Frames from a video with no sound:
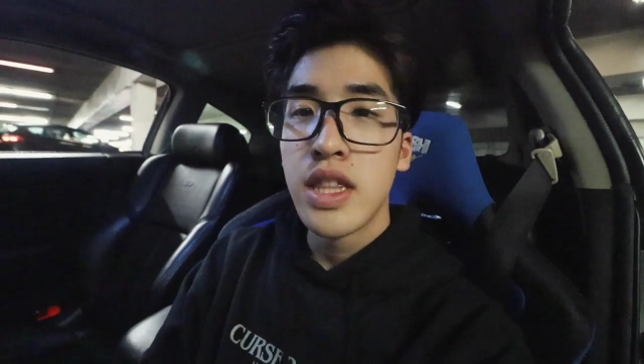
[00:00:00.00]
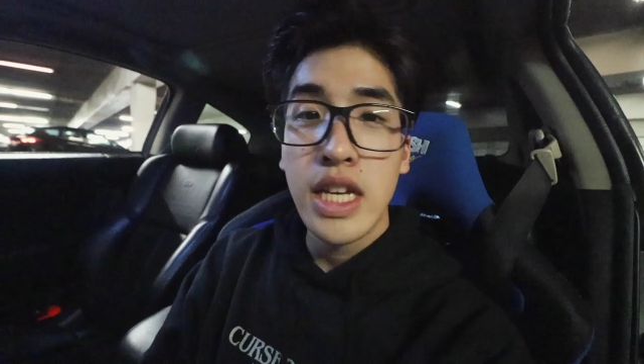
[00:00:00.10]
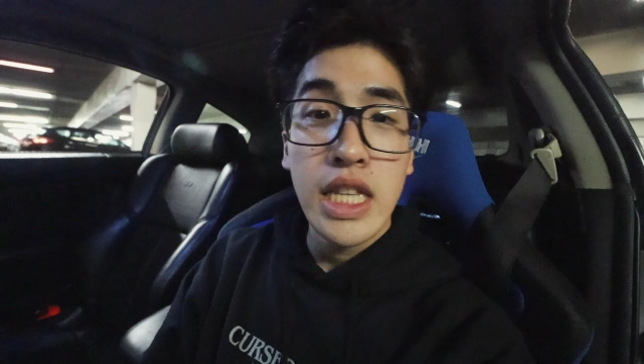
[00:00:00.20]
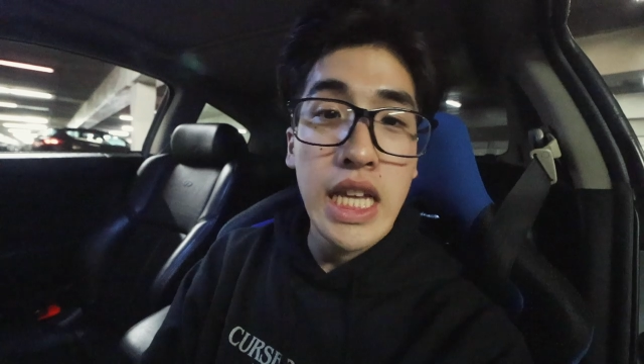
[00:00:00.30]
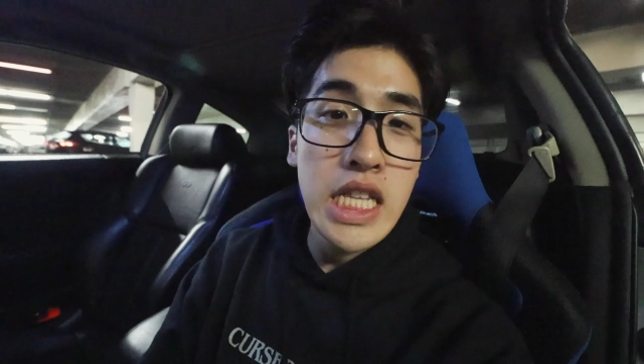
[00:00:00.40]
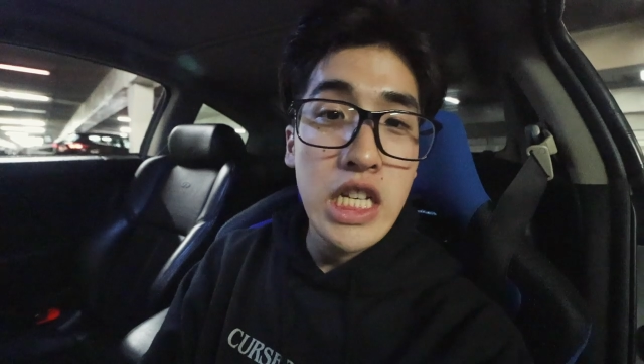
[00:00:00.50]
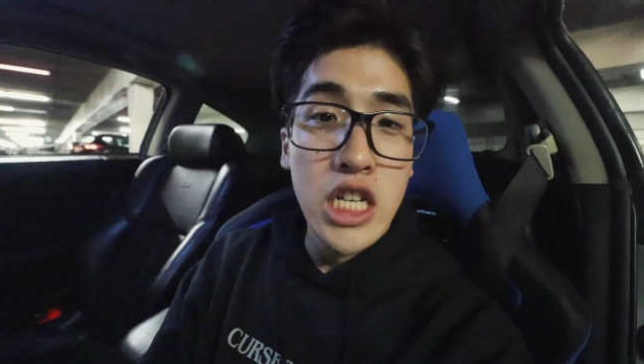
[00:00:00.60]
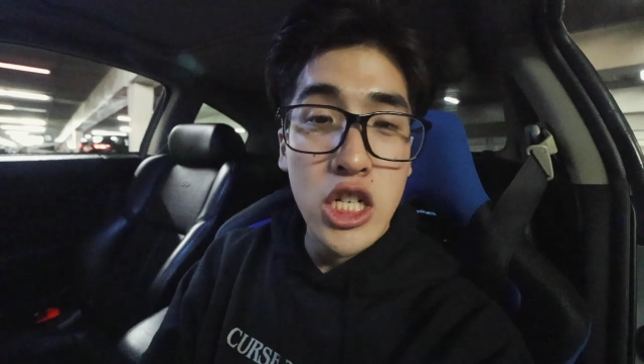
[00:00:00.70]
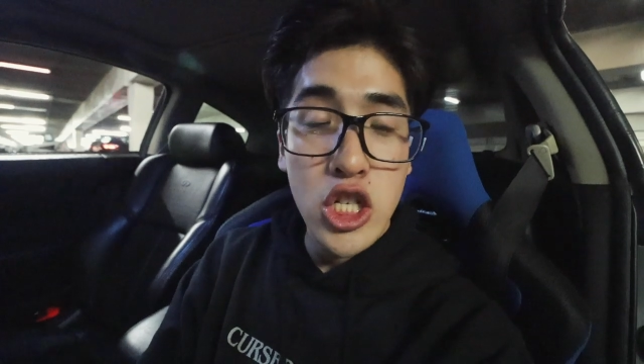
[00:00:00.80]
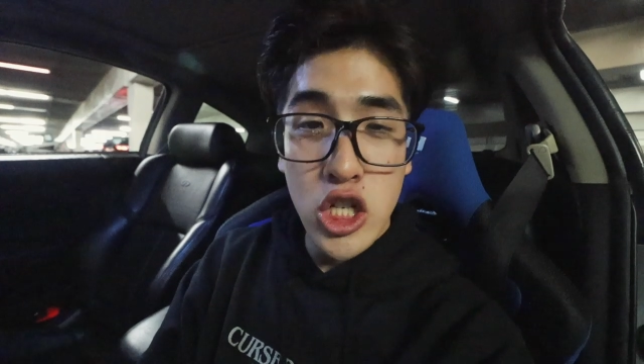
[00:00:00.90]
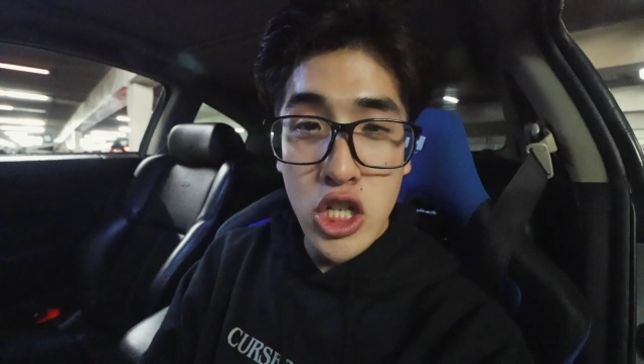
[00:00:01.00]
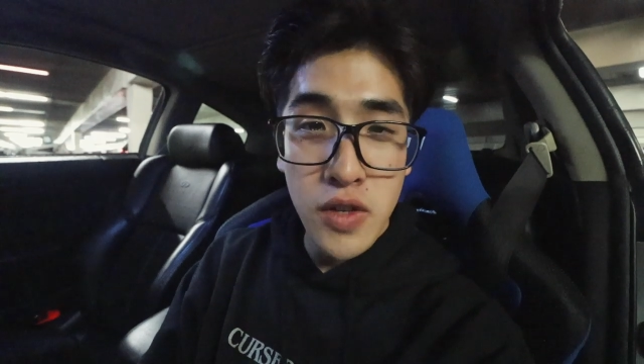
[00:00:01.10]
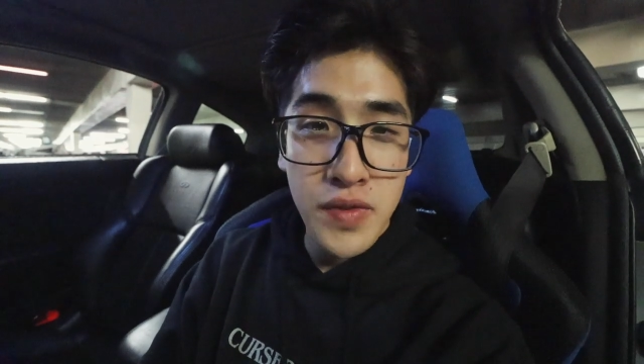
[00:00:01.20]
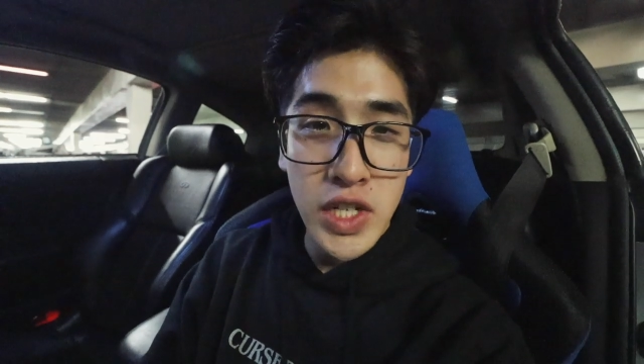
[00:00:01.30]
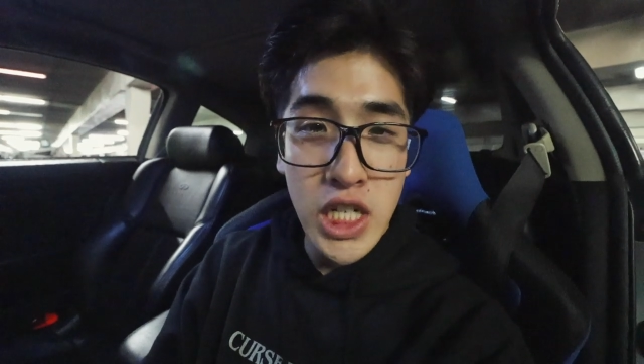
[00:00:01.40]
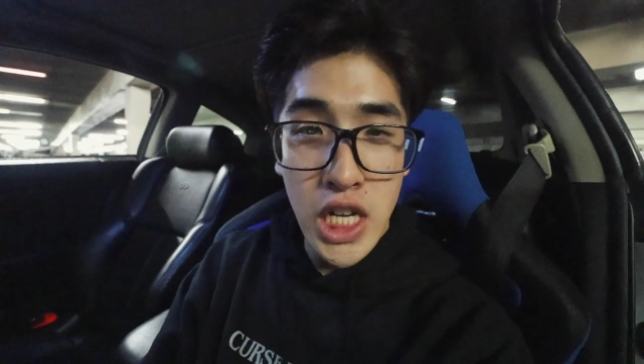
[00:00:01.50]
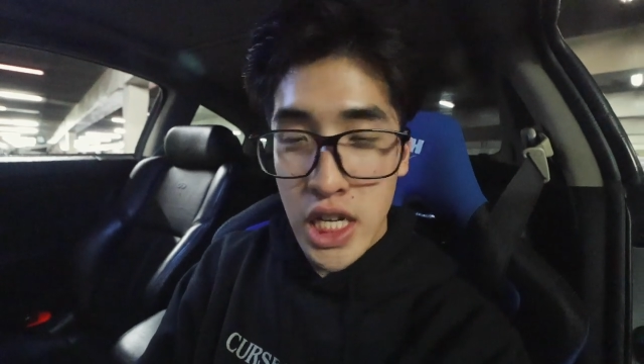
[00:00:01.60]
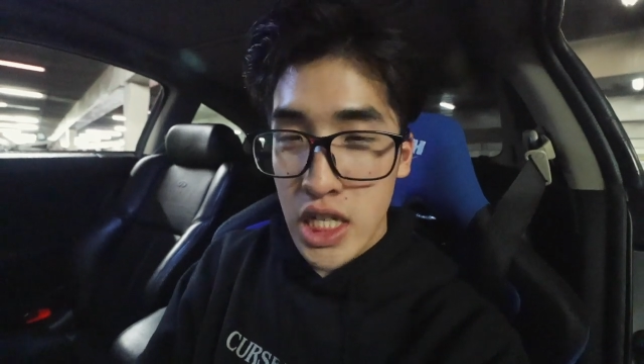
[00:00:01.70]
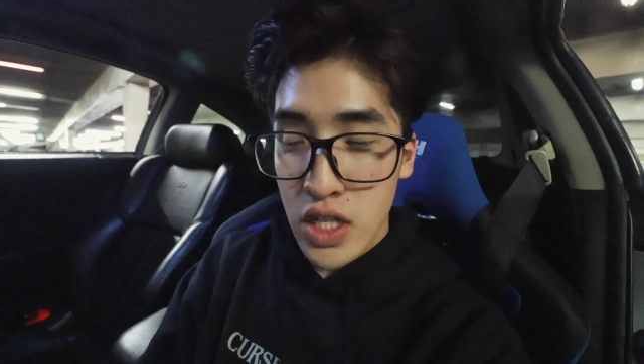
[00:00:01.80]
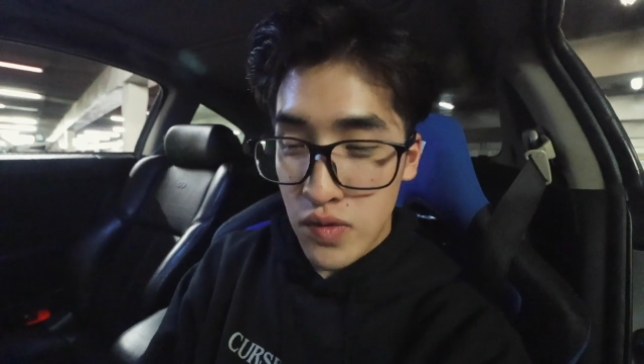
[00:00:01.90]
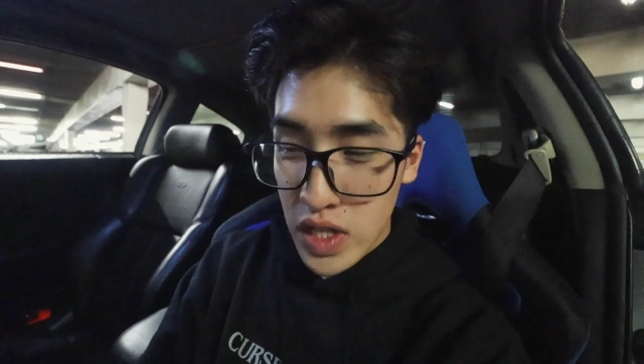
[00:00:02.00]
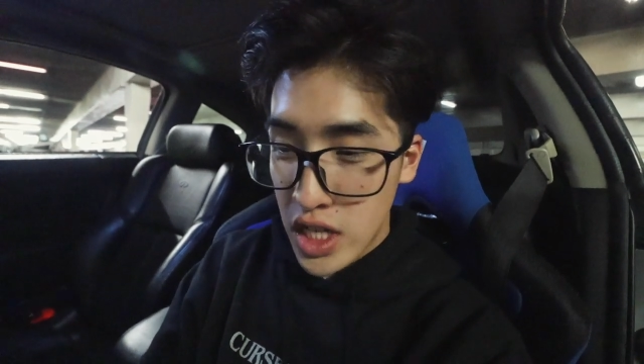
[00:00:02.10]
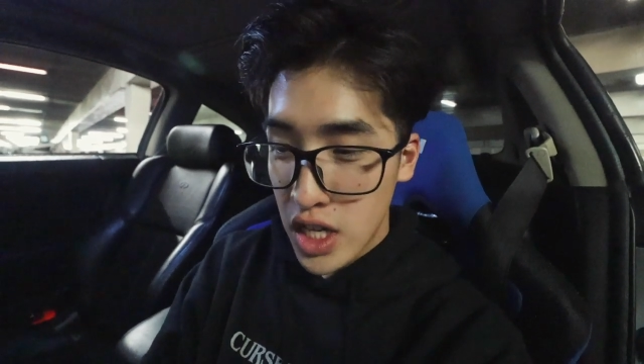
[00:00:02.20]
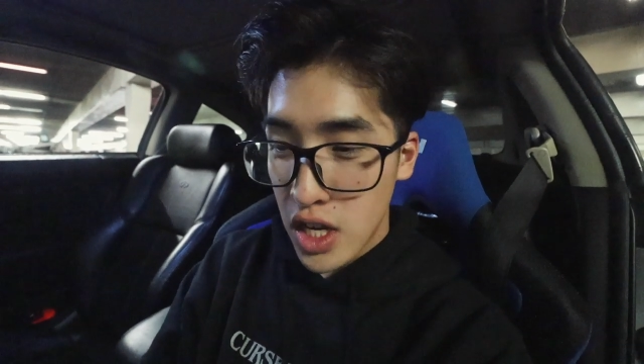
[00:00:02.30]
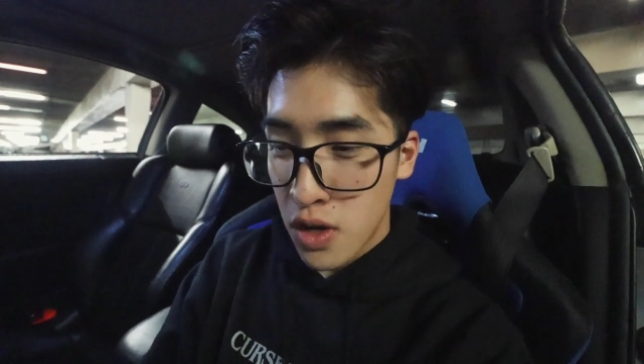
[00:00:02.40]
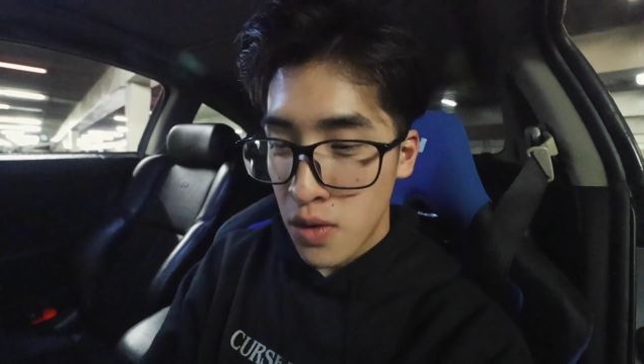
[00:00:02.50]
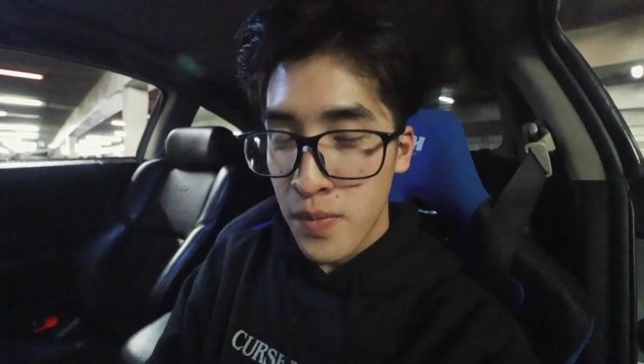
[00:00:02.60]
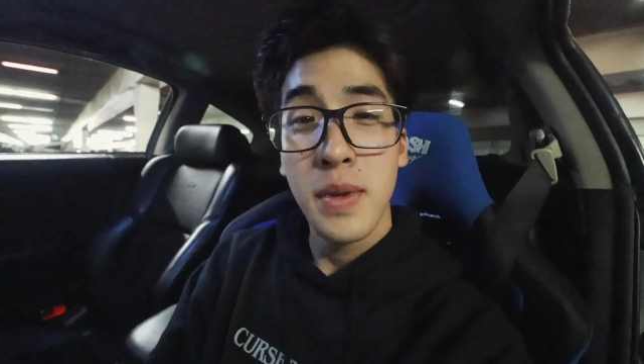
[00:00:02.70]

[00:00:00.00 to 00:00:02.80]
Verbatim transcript: I think that's gonna do it for today's video.